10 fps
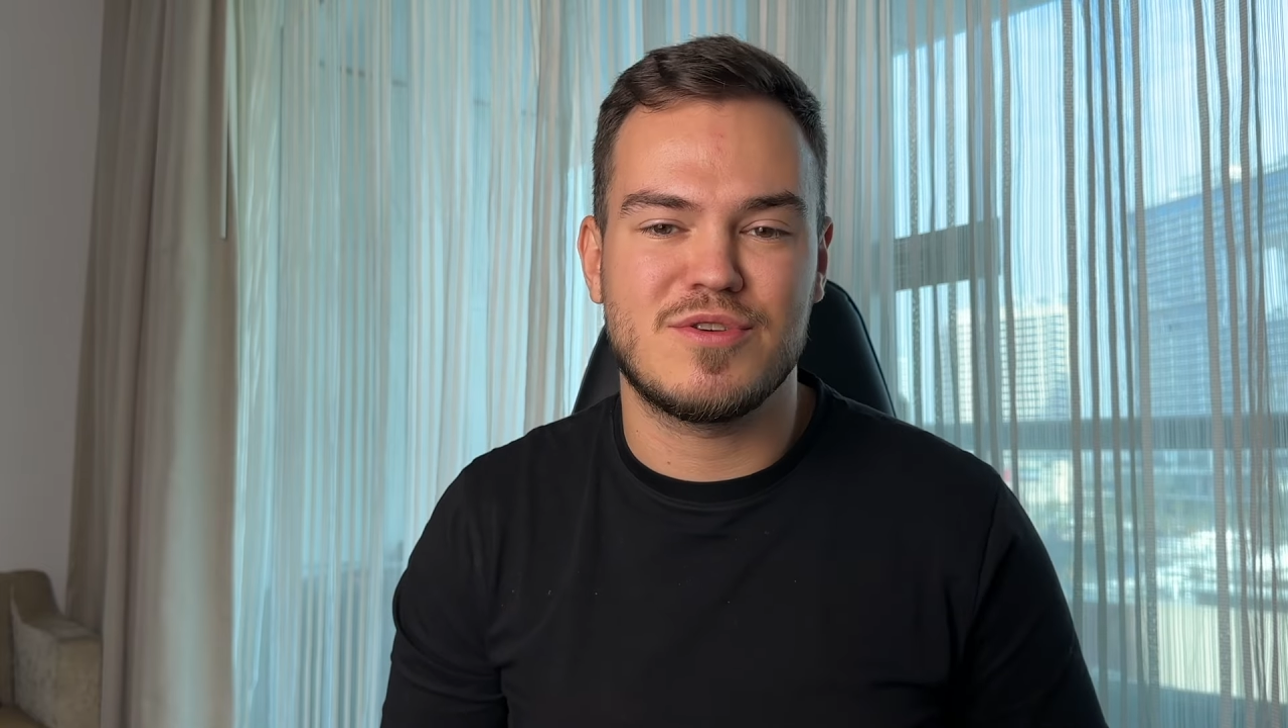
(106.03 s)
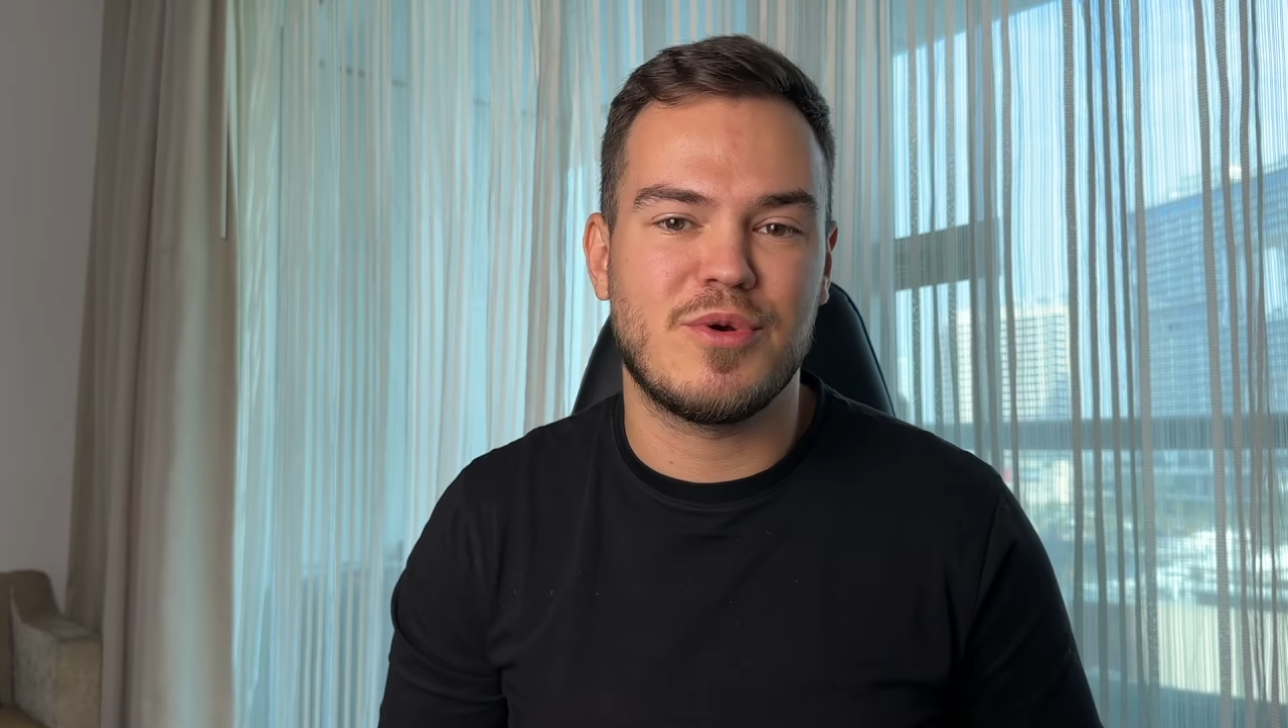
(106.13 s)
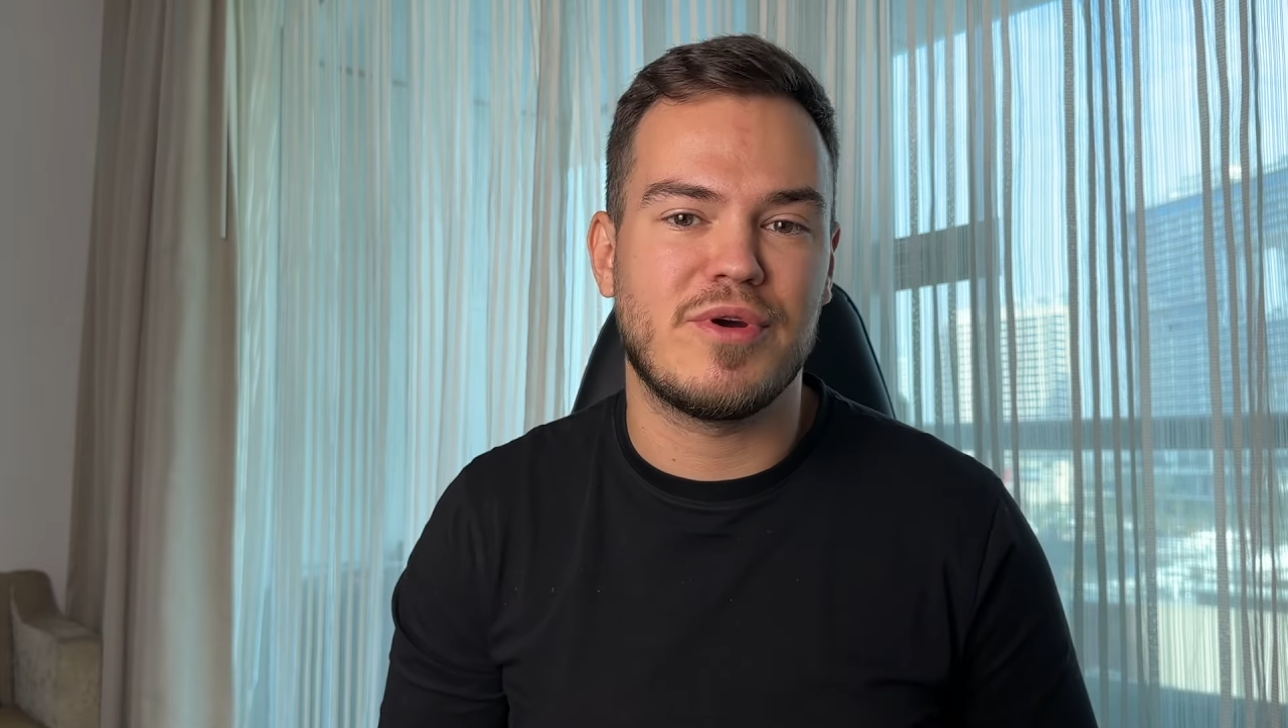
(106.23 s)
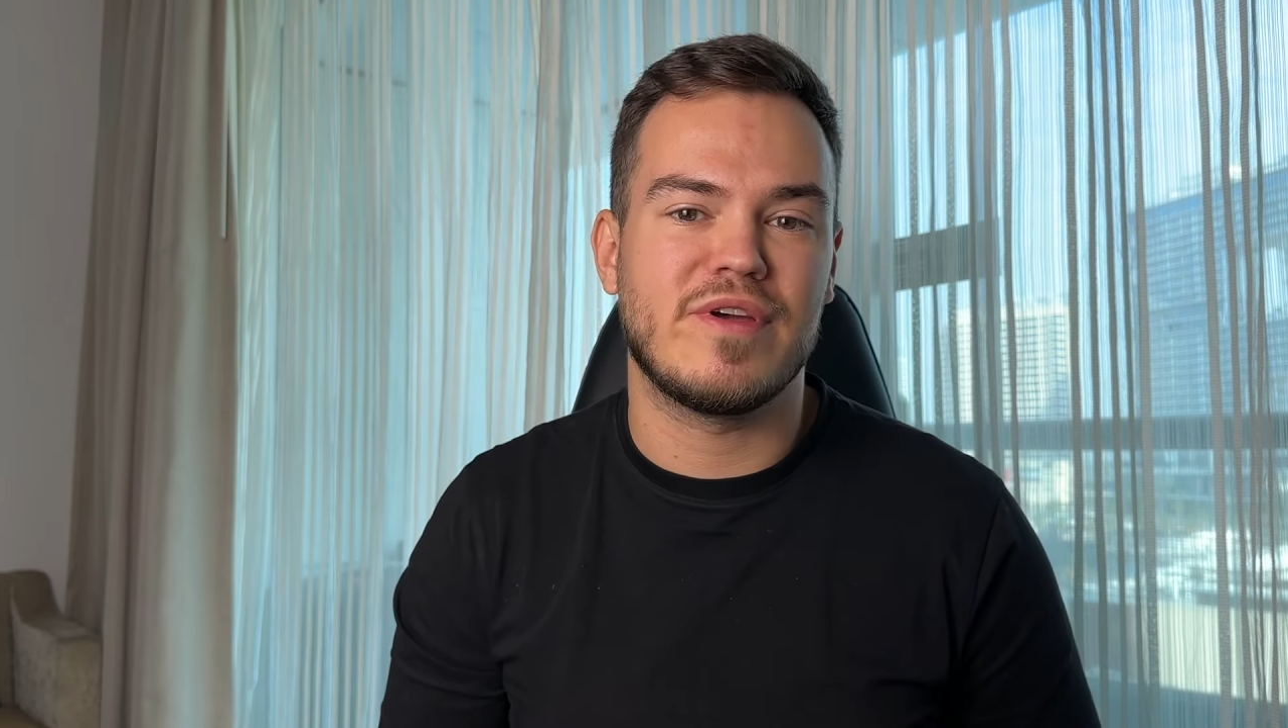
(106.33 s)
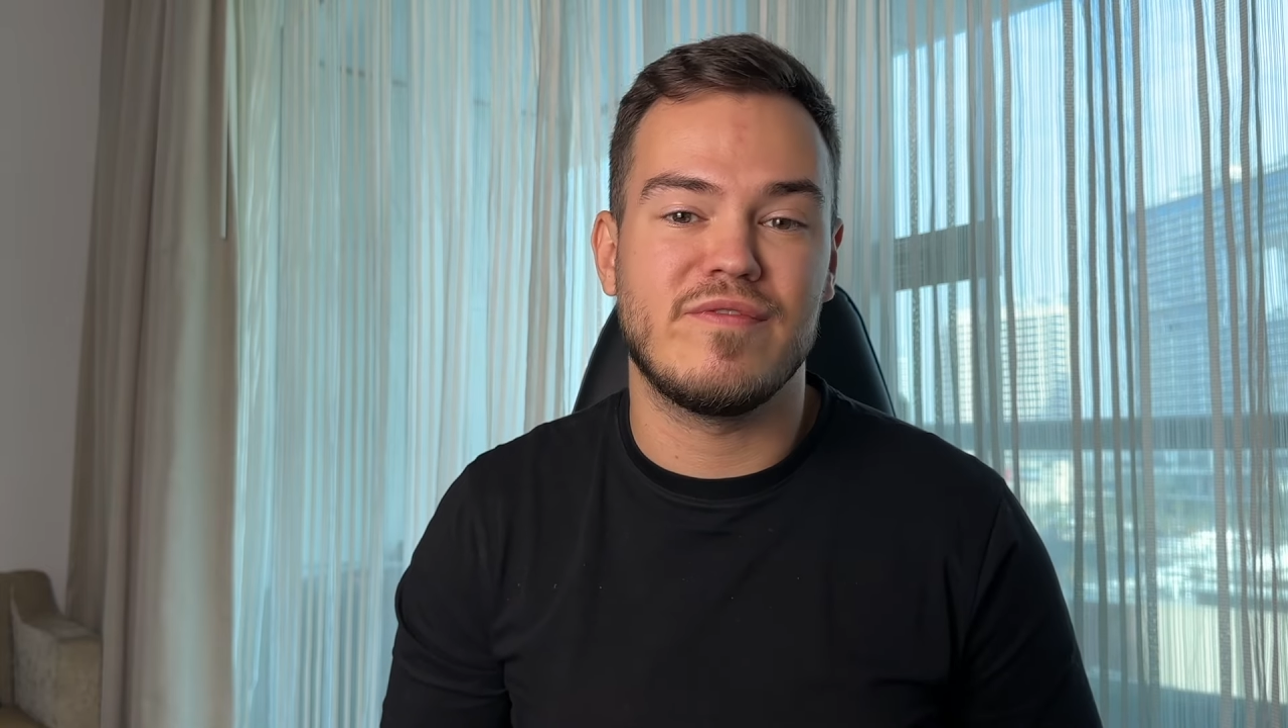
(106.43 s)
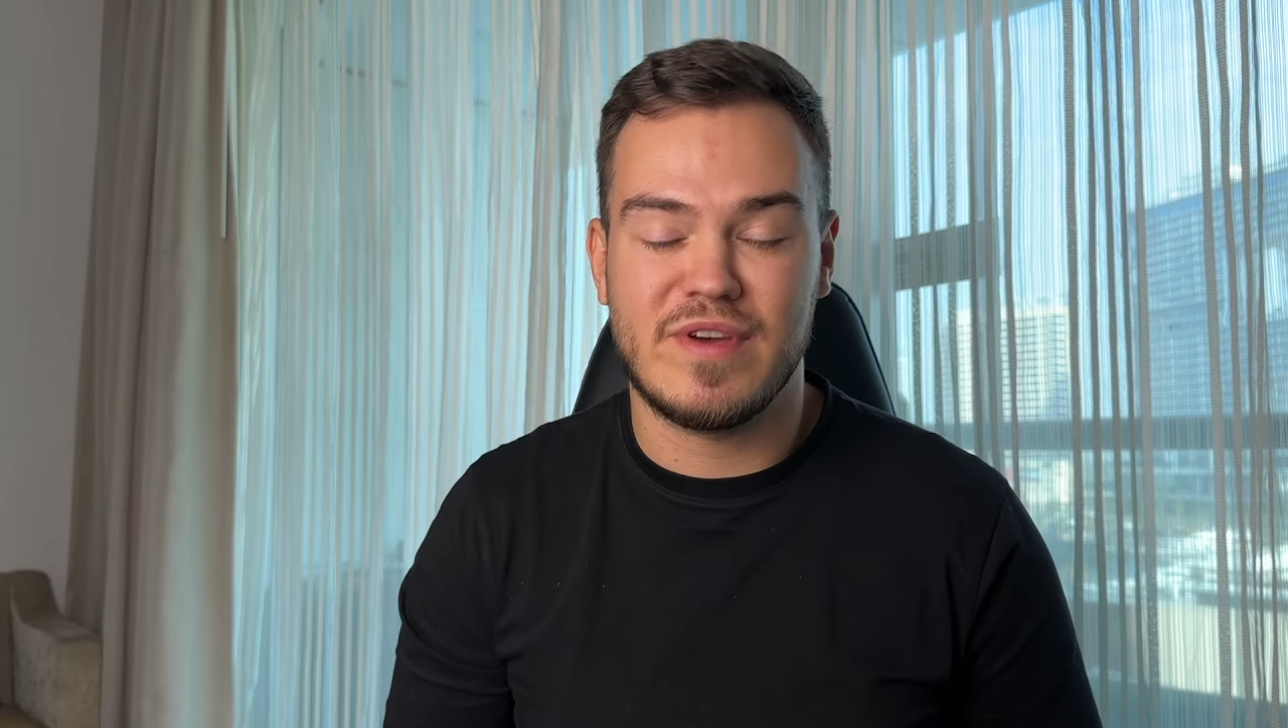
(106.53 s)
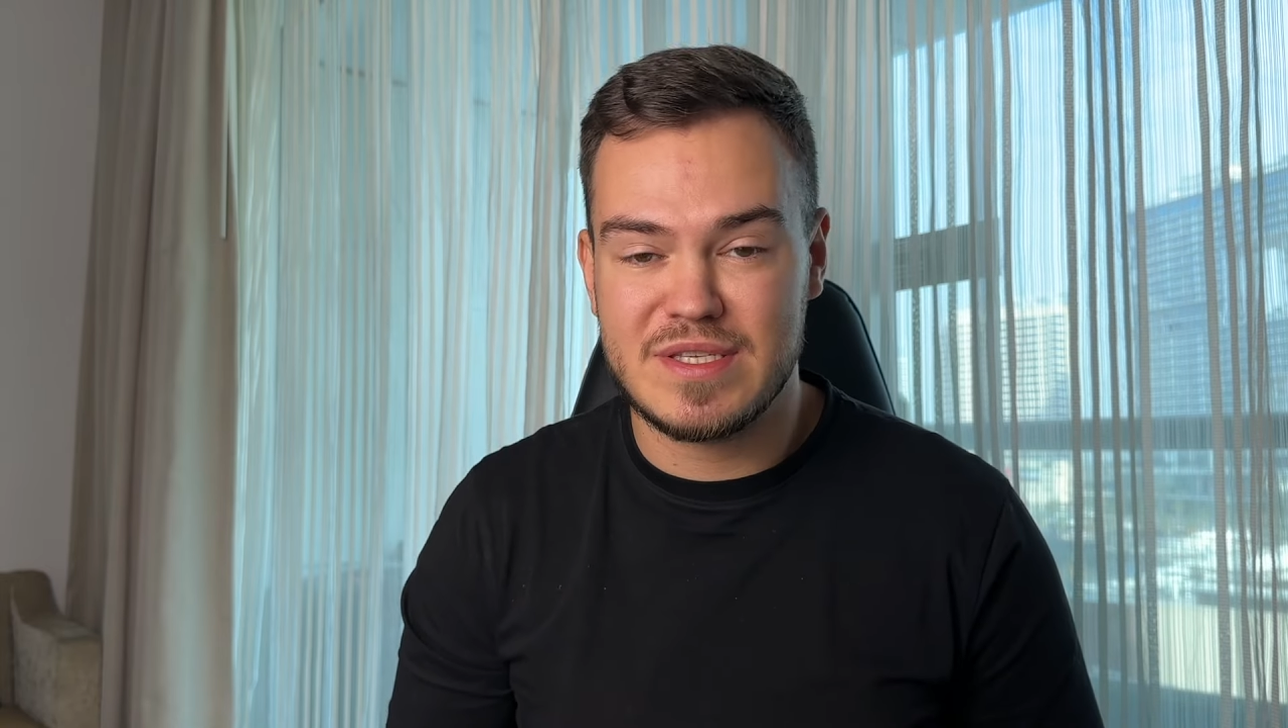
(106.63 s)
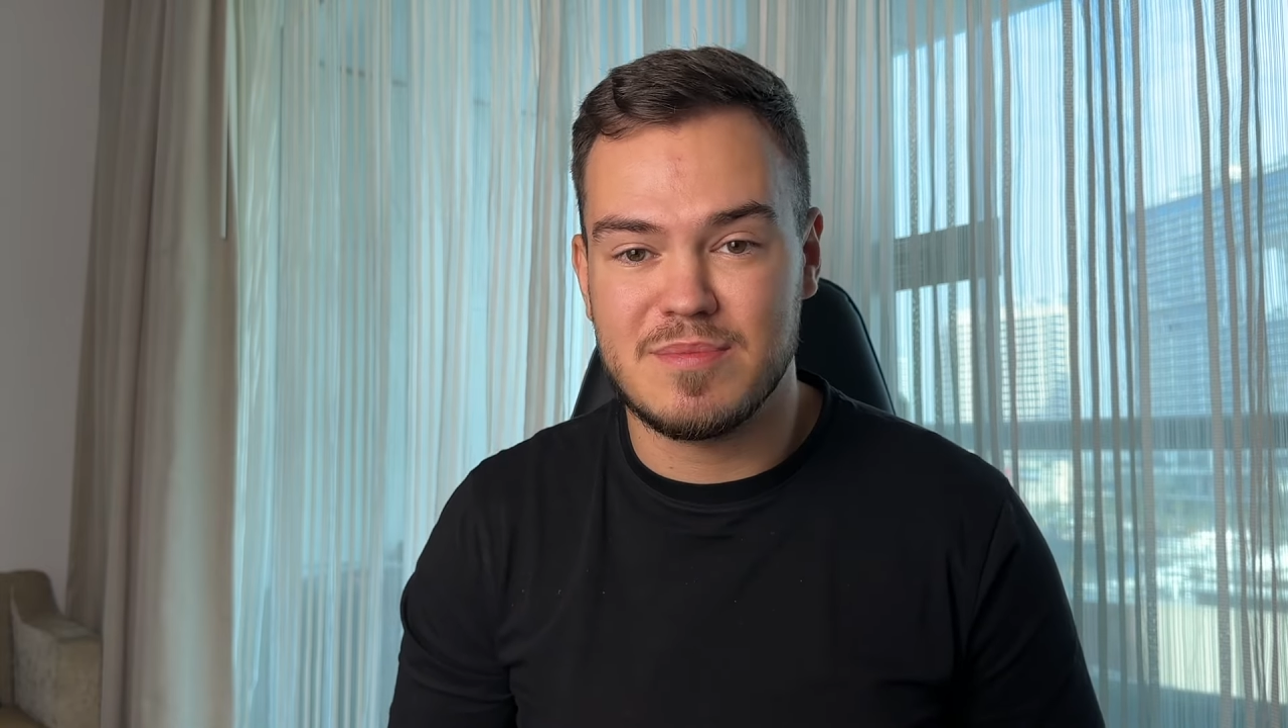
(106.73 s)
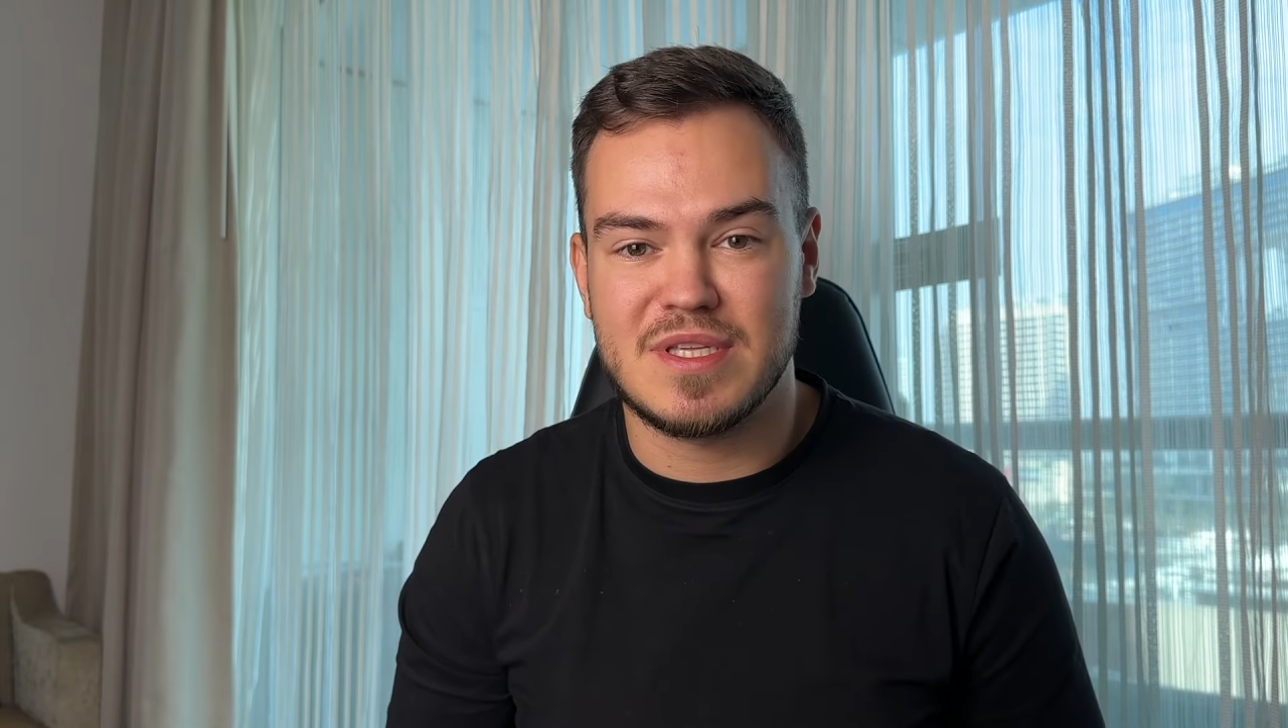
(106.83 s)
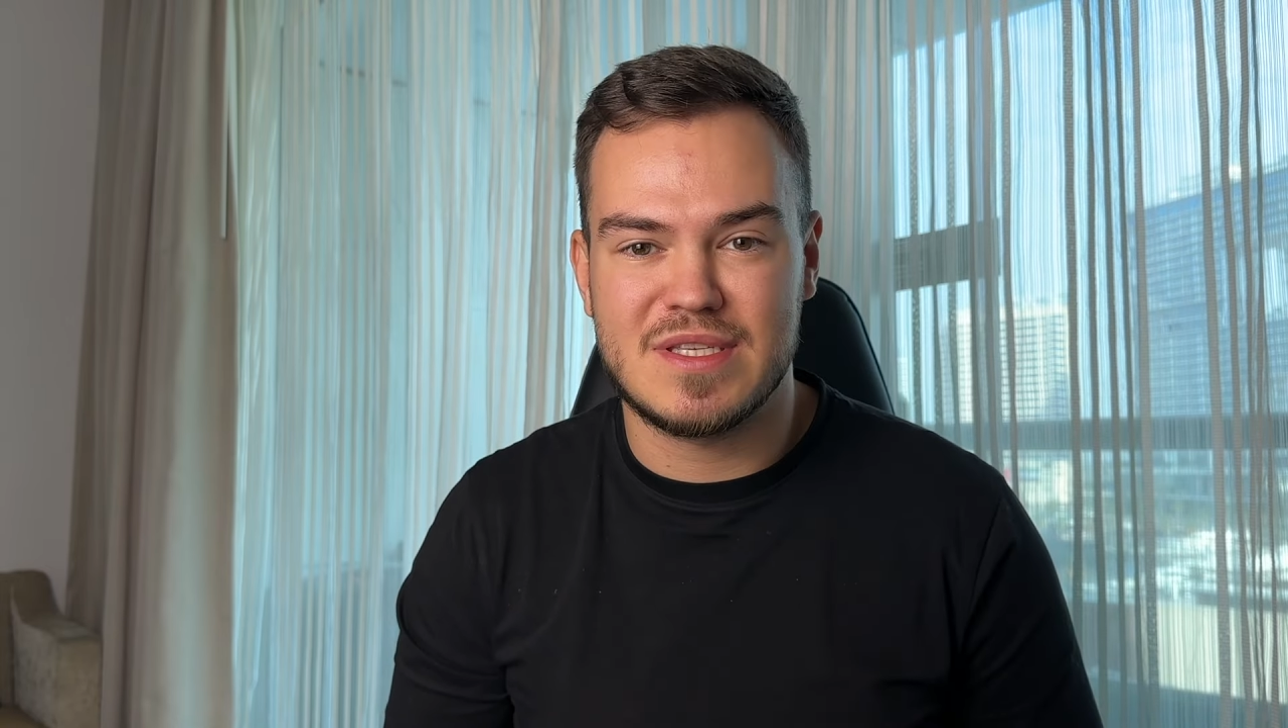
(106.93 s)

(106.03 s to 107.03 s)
your investment